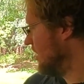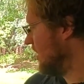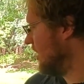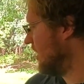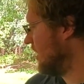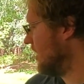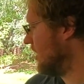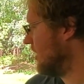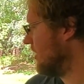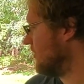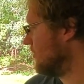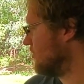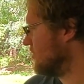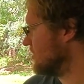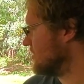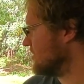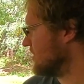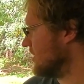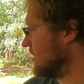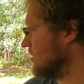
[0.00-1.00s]
and we're
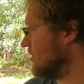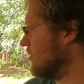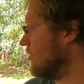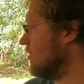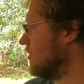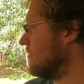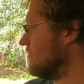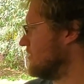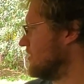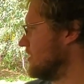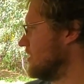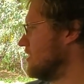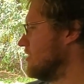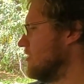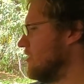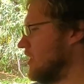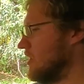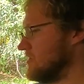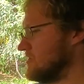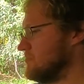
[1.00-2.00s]
just gonna go over, you know,
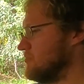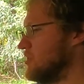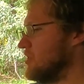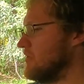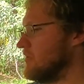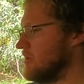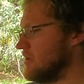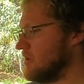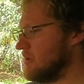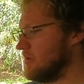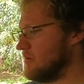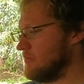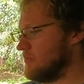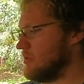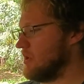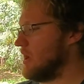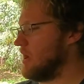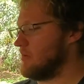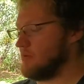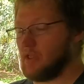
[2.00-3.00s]
us building it,
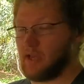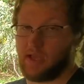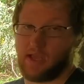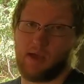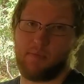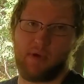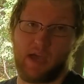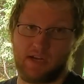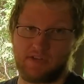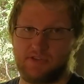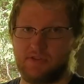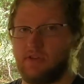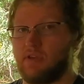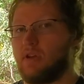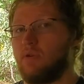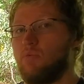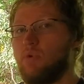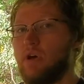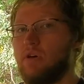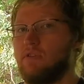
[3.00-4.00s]
where I, uh, like I'm actually
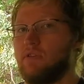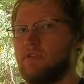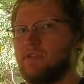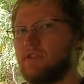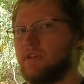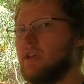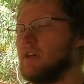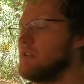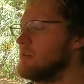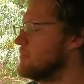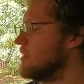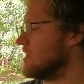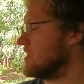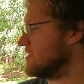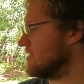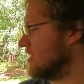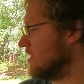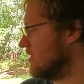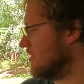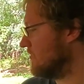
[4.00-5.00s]
gonna weld it together
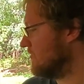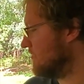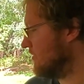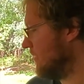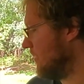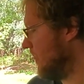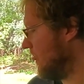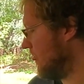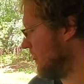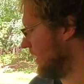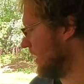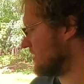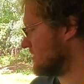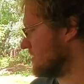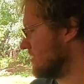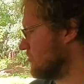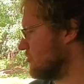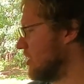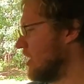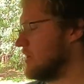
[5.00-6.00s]
myself. That's
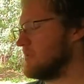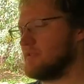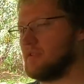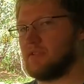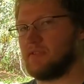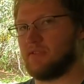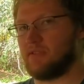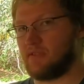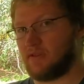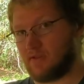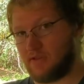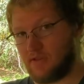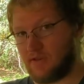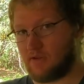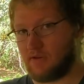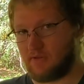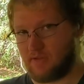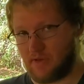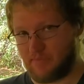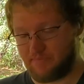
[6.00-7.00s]
the process and that, you
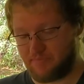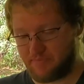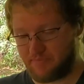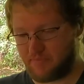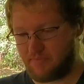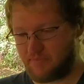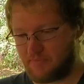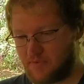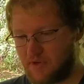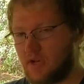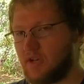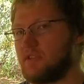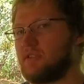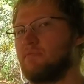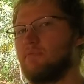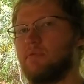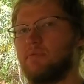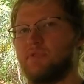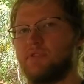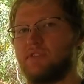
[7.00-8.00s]
know, the
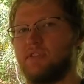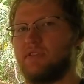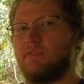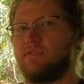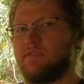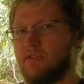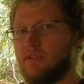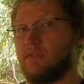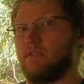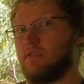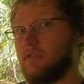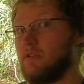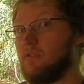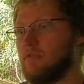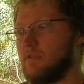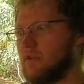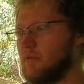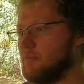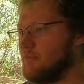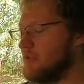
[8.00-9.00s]
customer receives a, you know,
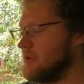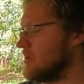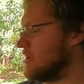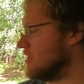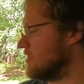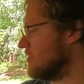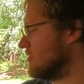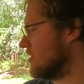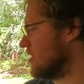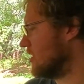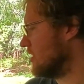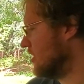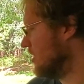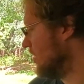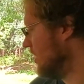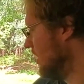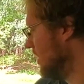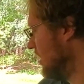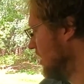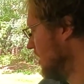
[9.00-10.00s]
a completed unit.
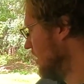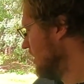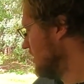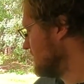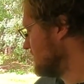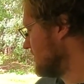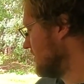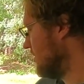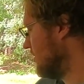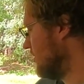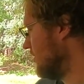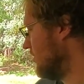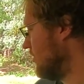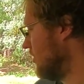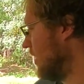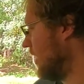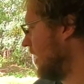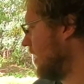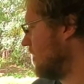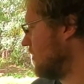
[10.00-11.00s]
So
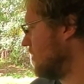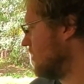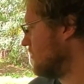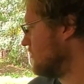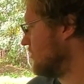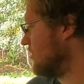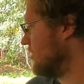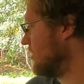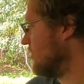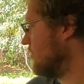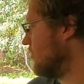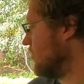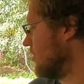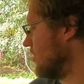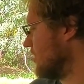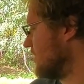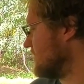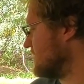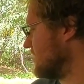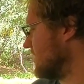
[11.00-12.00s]
how it really
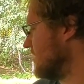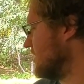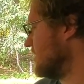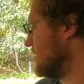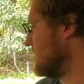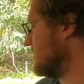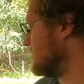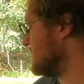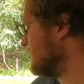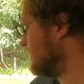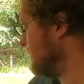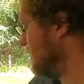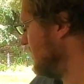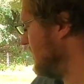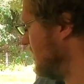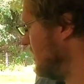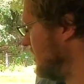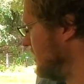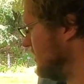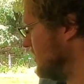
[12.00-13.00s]
works is
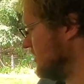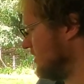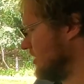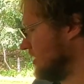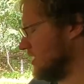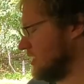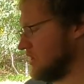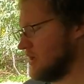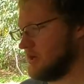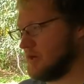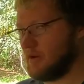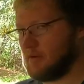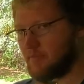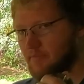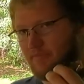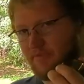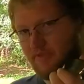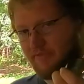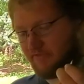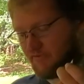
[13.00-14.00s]
the,
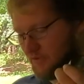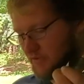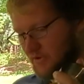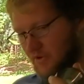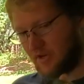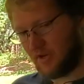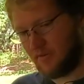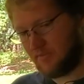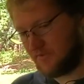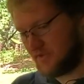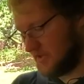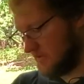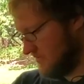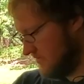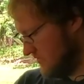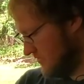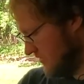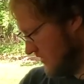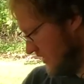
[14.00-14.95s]
um, the fluid comes in through